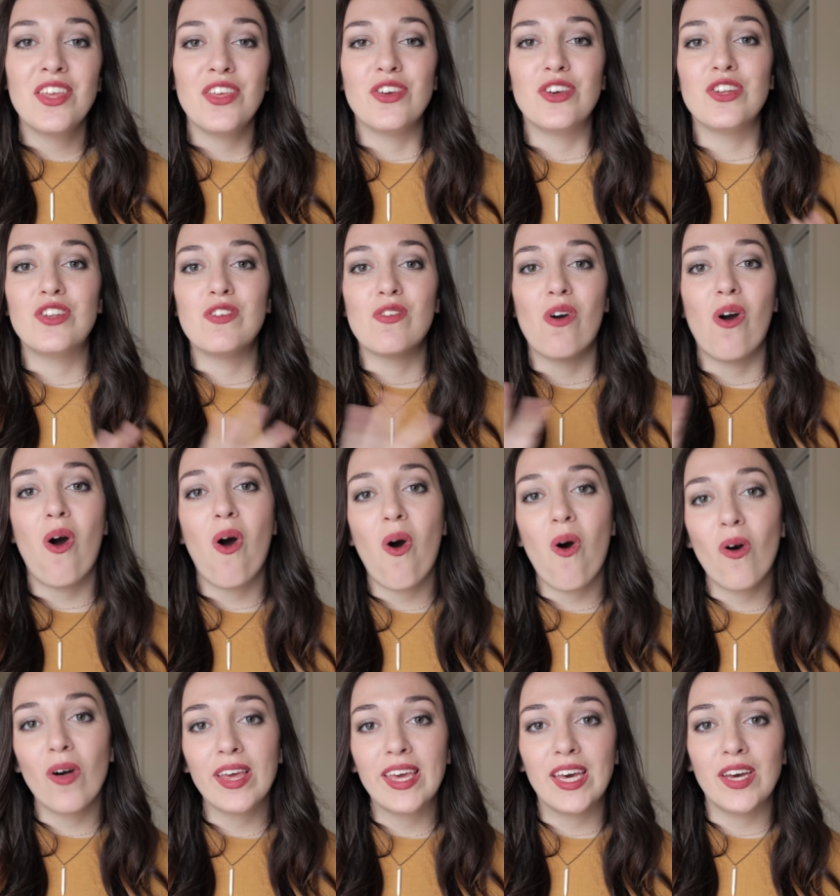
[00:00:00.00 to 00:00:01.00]
You could do a
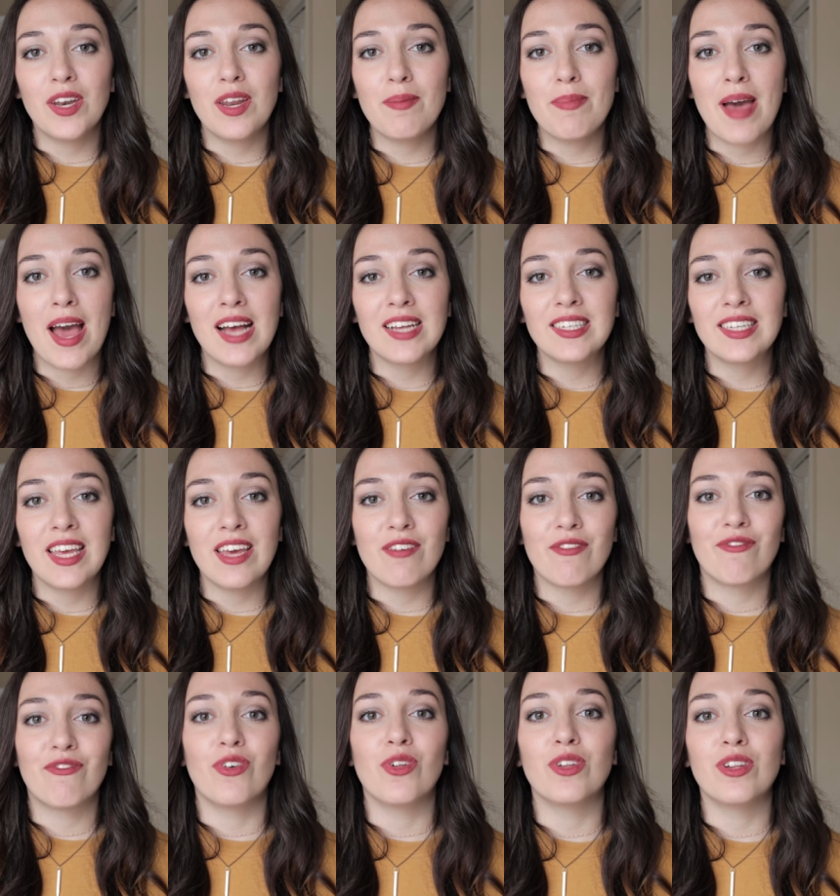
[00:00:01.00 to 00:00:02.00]
whole goodie
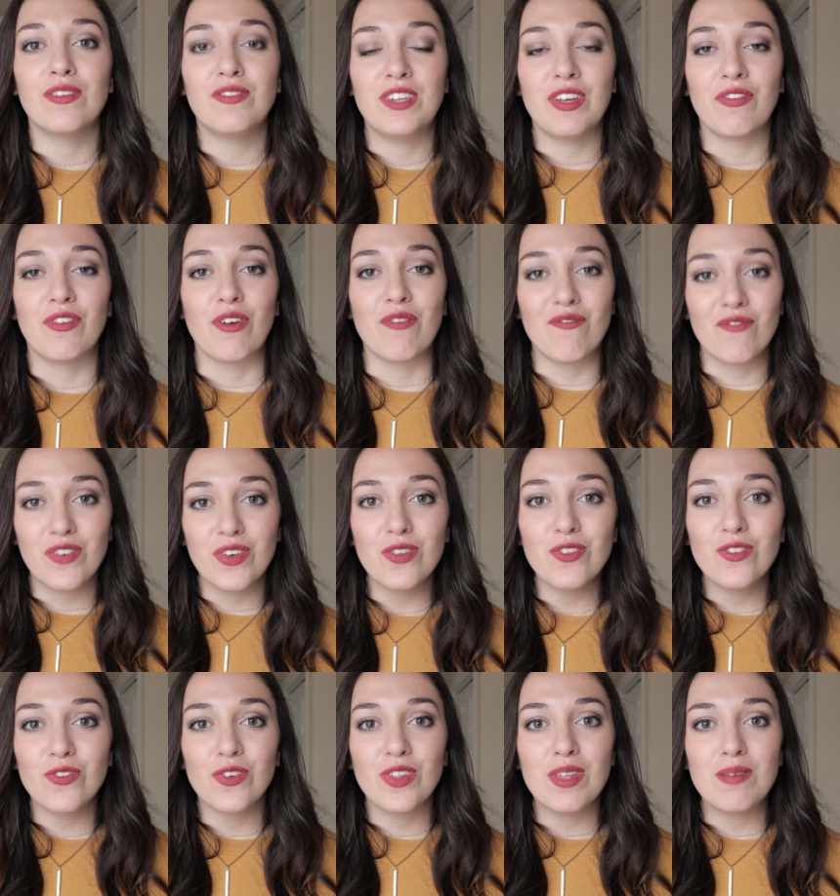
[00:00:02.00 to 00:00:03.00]
basket full of different
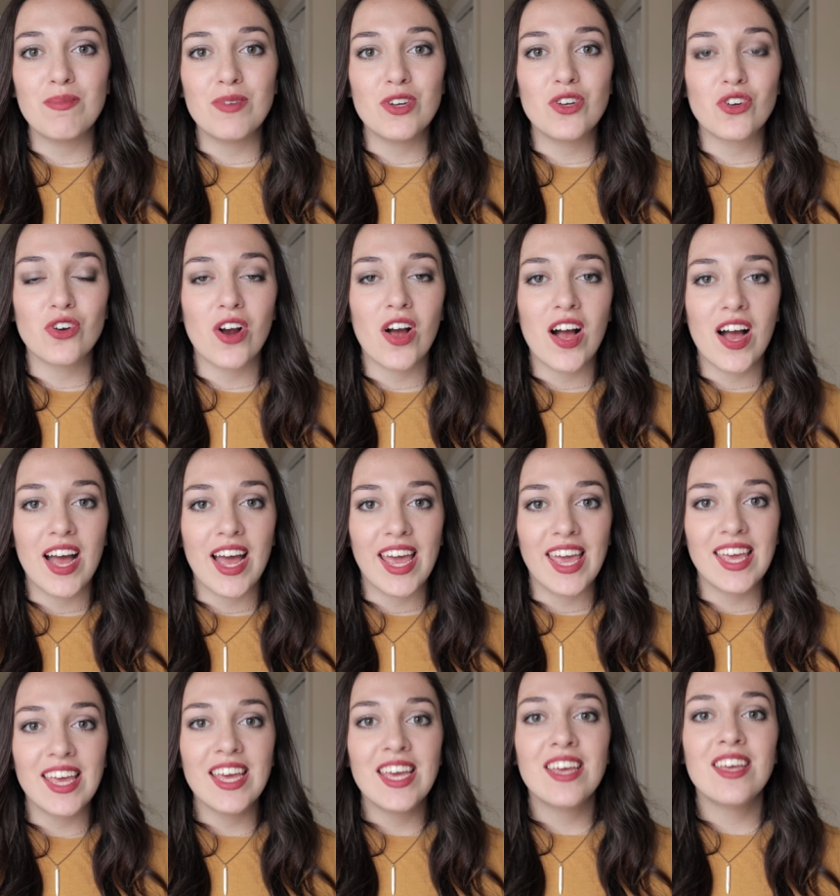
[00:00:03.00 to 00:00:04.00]
foods for them to
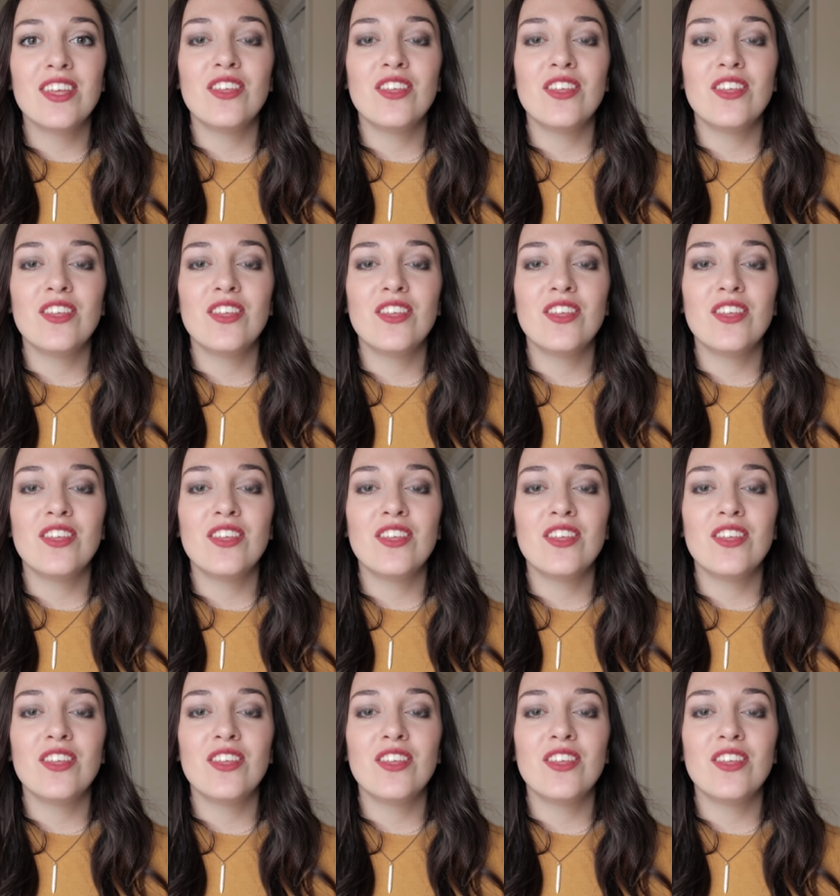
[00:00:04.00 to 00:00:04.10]
try.